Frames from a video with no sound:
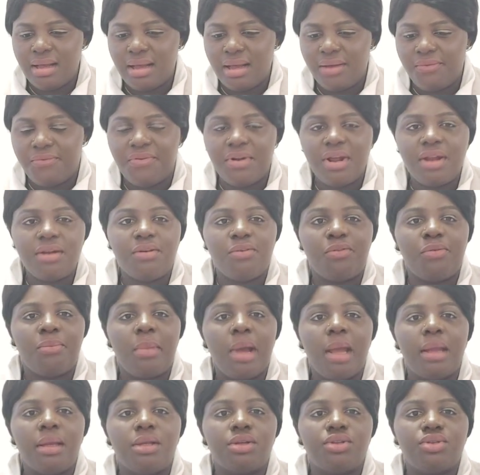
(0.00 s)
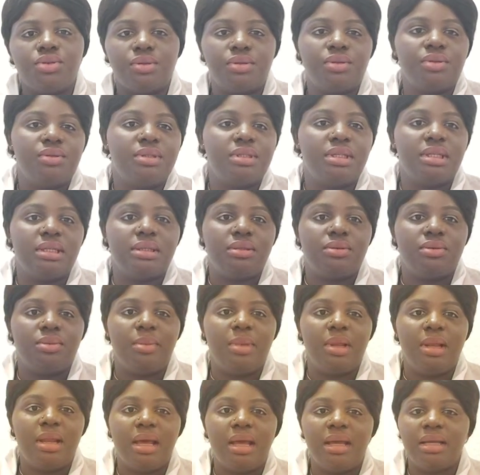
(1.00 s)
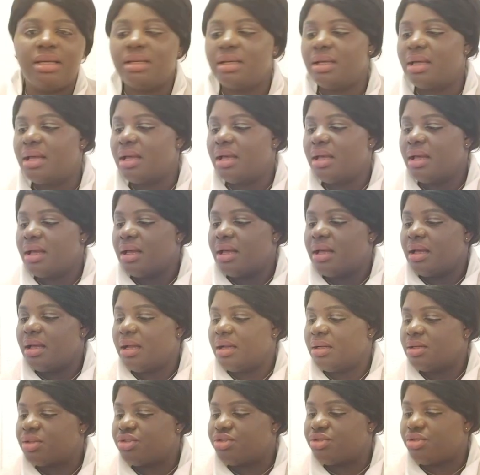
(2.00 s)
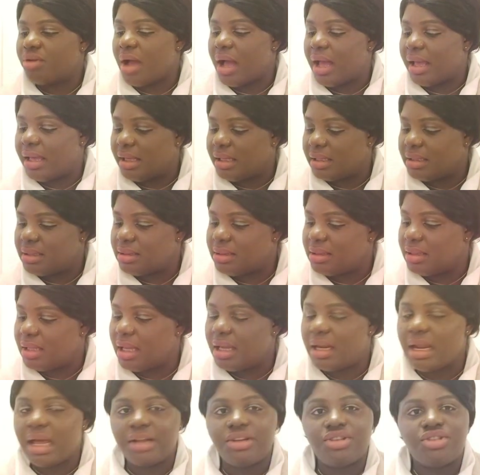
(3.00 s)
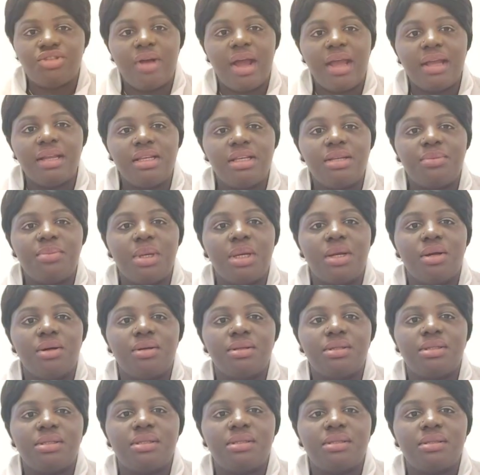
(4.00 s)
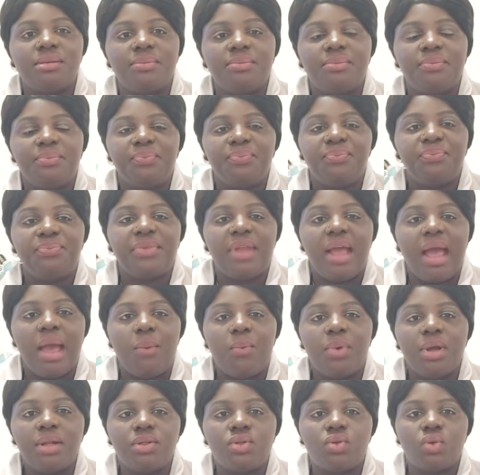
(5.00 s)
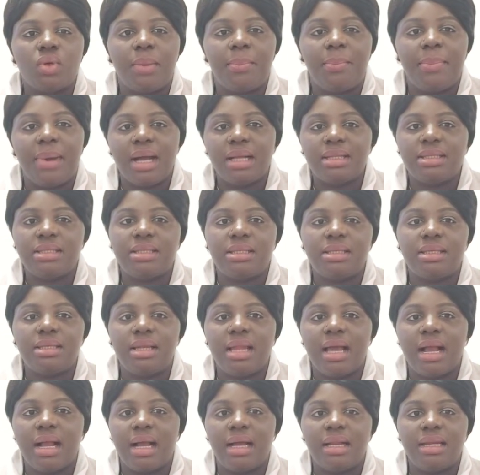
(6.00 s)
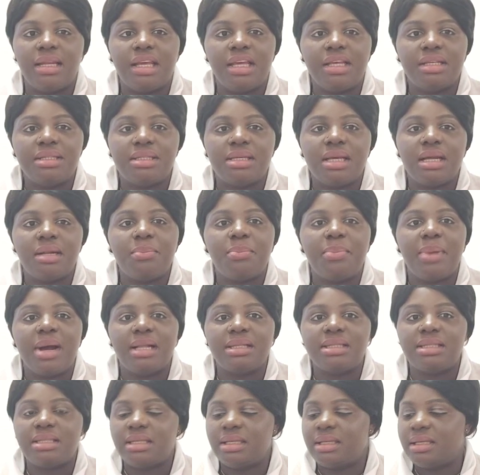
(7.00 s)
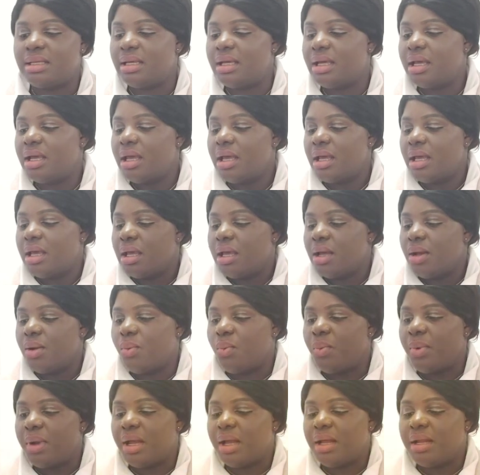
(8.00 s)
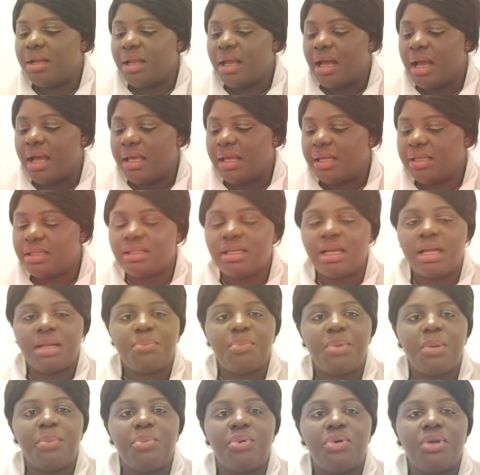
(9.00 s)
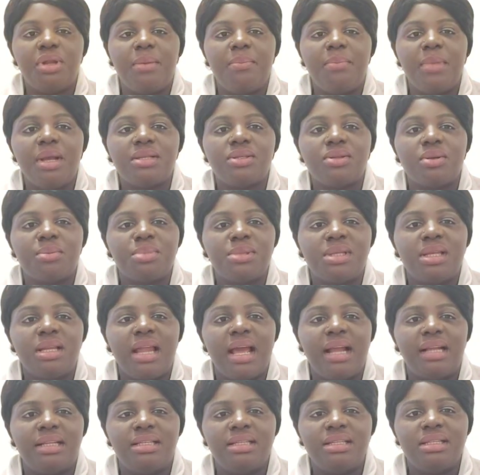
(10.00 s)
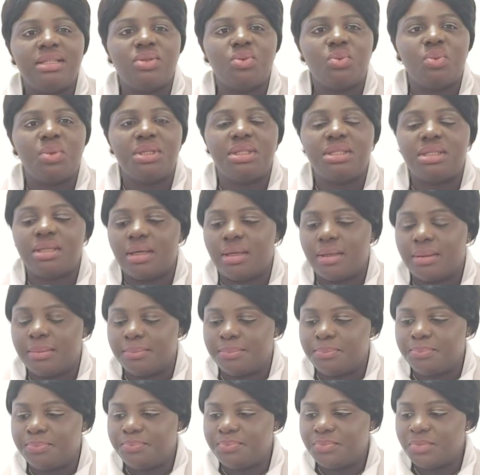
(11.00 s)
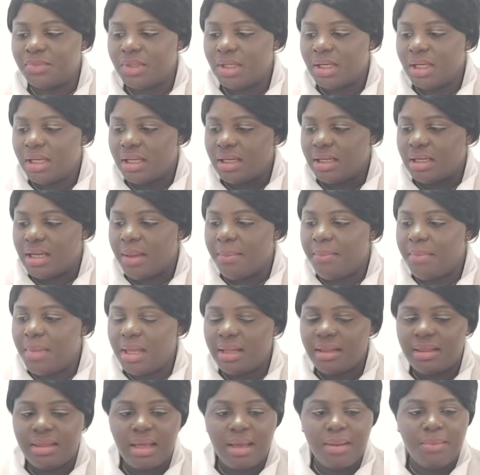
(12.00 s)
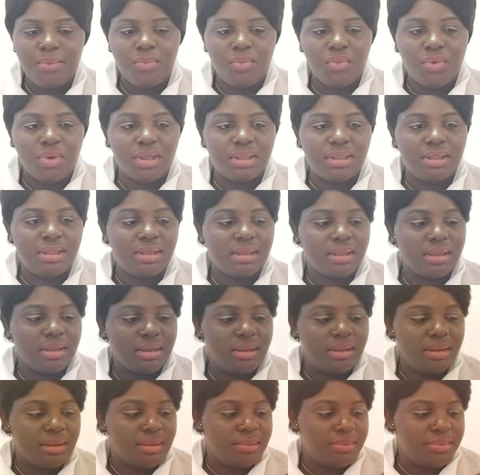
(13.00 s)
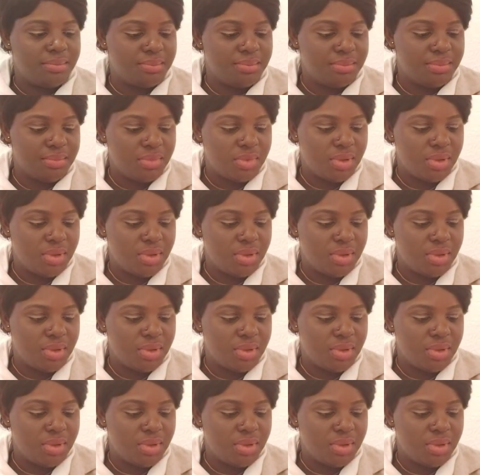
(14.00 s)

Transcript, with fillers: a friend of mine introduced it to me like try it then i tried it because i went to a party like an asian party where there are asian people they make something like this with um they made them with um,